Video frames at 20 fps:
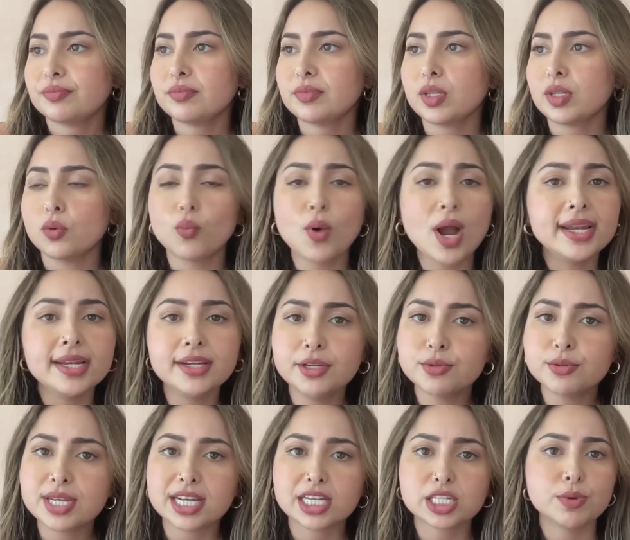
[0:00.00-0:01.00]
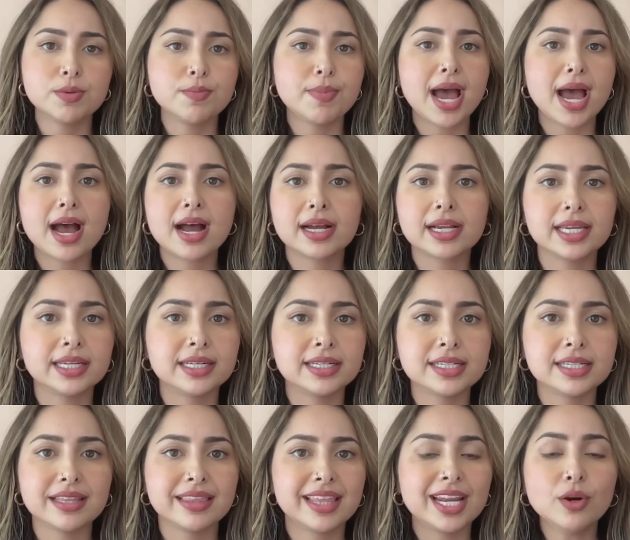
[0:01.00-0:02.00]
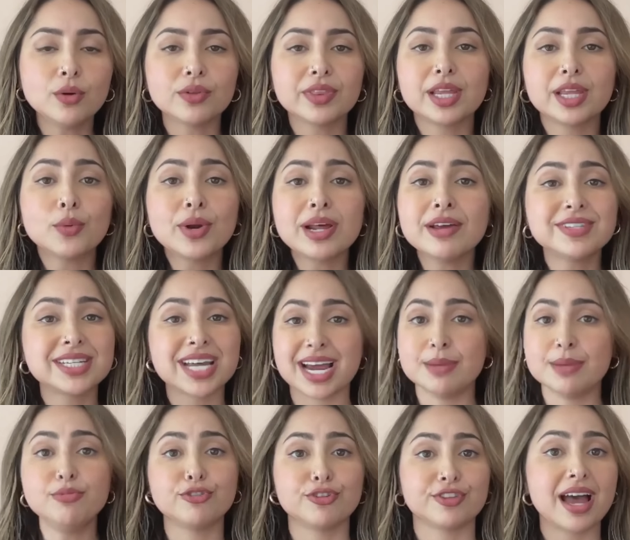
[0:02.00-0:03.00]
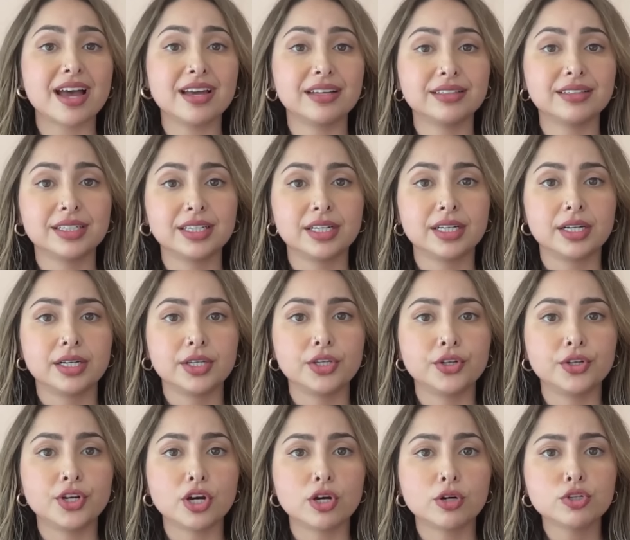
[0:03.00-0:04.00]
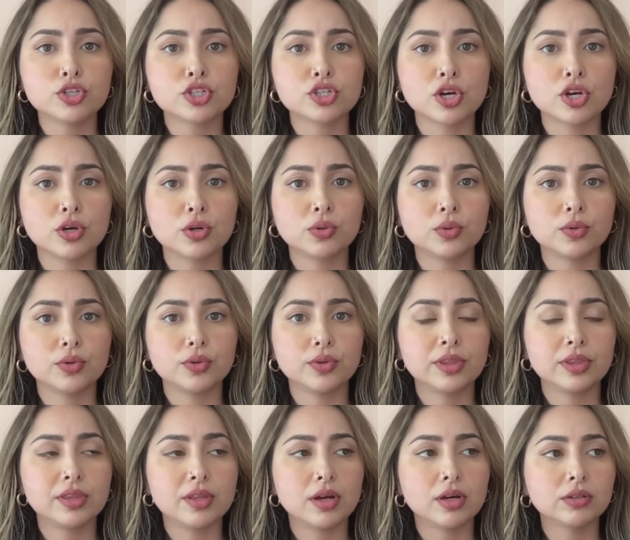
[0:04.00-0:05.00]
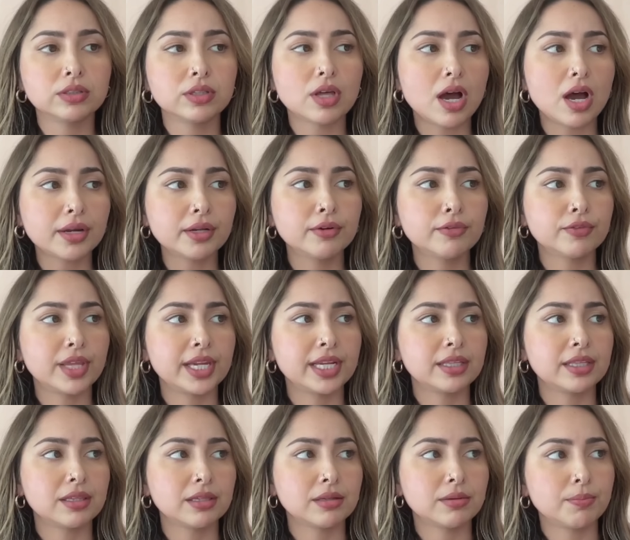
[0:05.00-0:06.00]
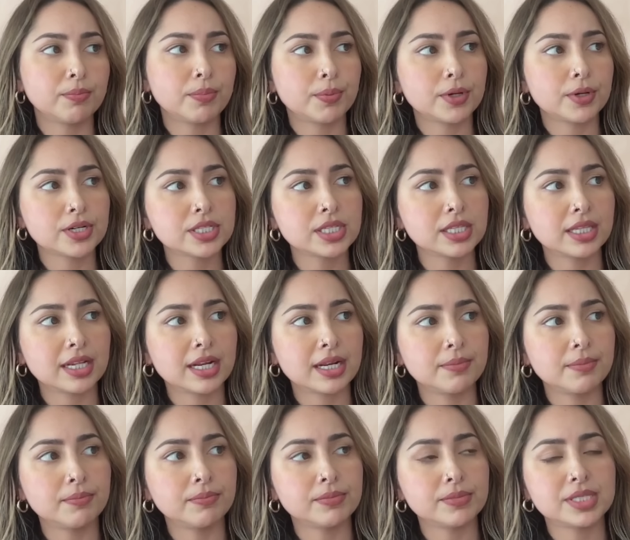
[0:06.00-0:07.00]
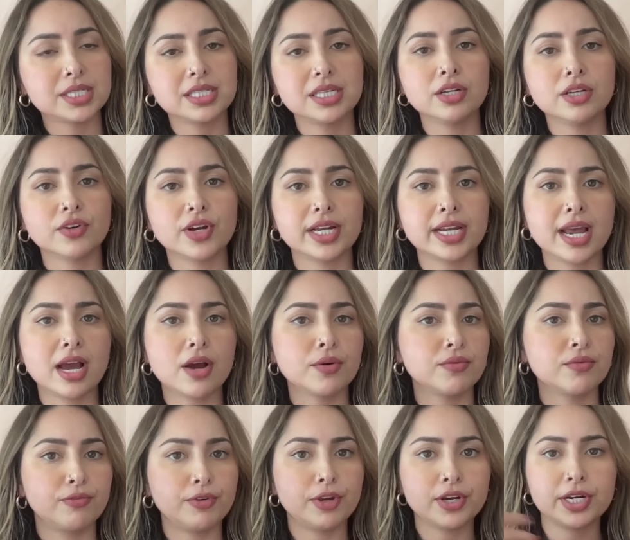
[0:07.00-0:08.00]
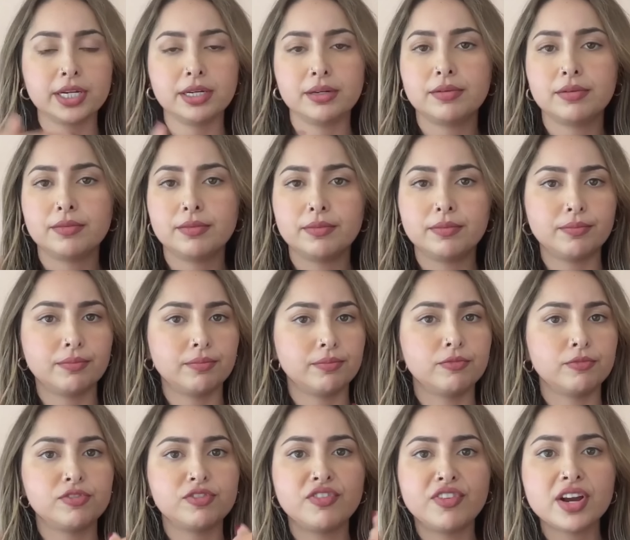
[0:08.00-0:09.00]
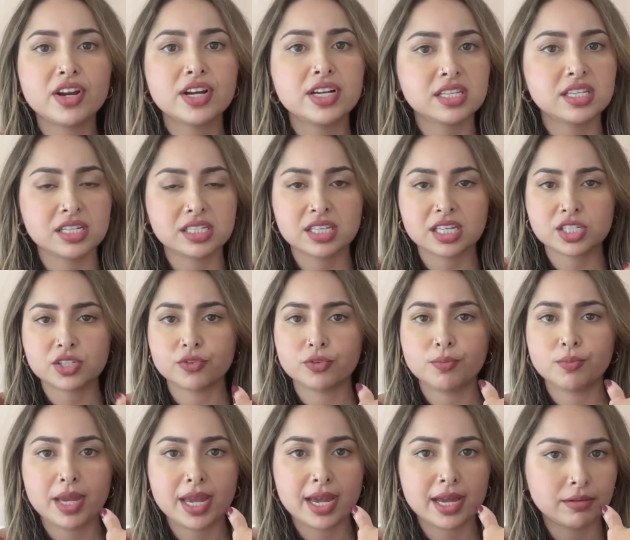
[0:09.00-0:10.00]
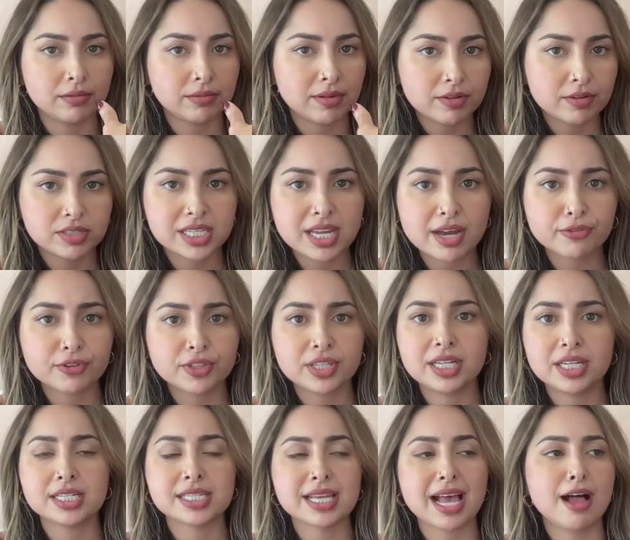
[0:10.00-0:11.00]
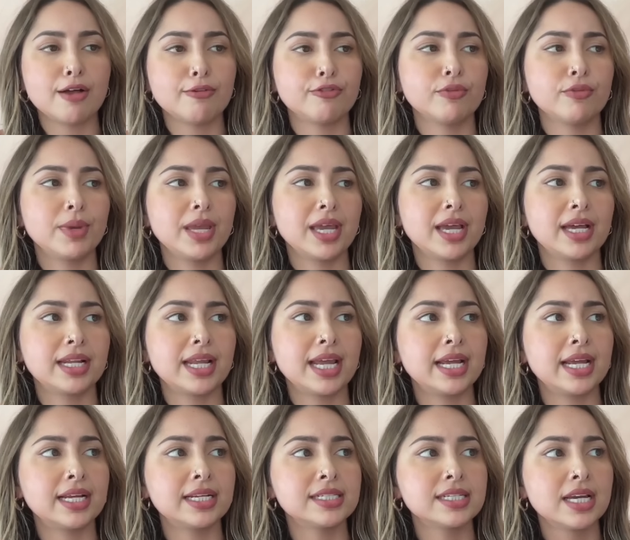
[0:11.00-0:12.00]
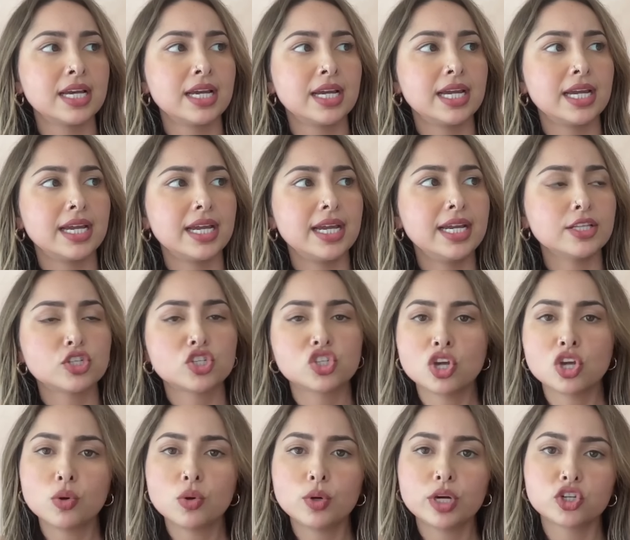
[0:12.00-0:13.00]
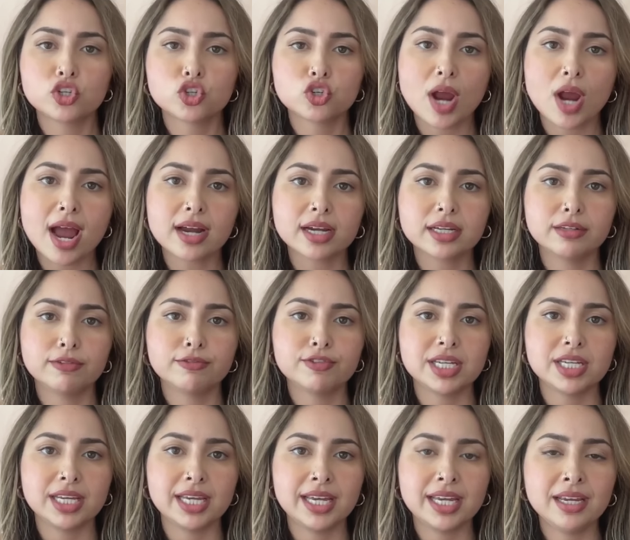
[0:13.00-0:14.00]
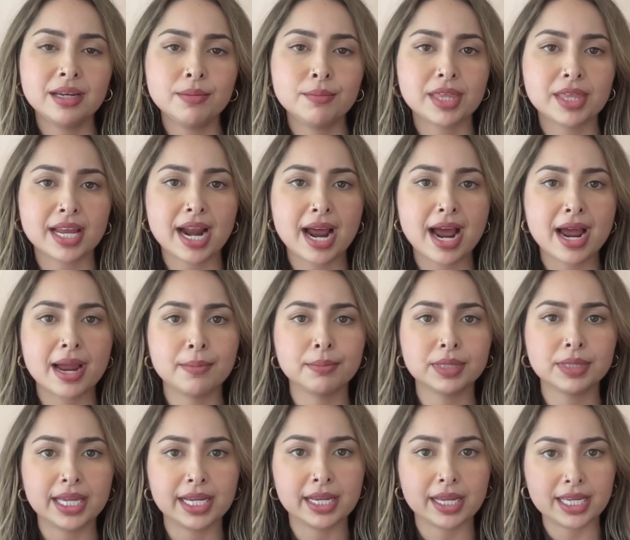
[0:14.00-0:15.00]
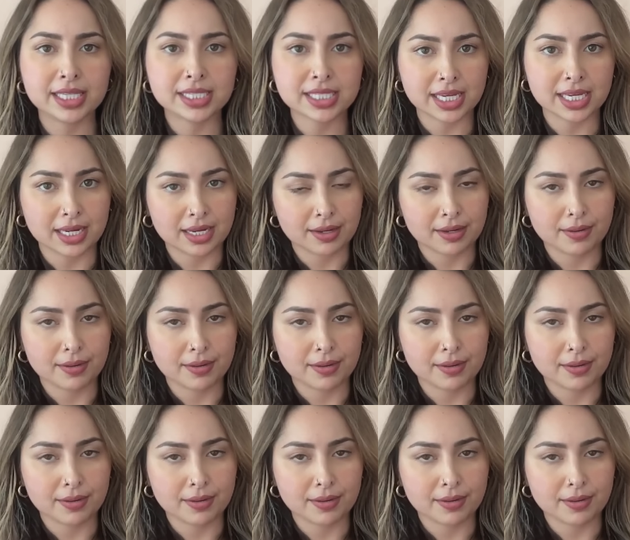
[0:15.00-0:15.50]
why didn't you text me back and they don't they don't have time for that you know so Correct. a lot of like the person that i'm seeing right now very very successful man, definitely in his alpha man. And it's so attractive to him that I'm like, it's like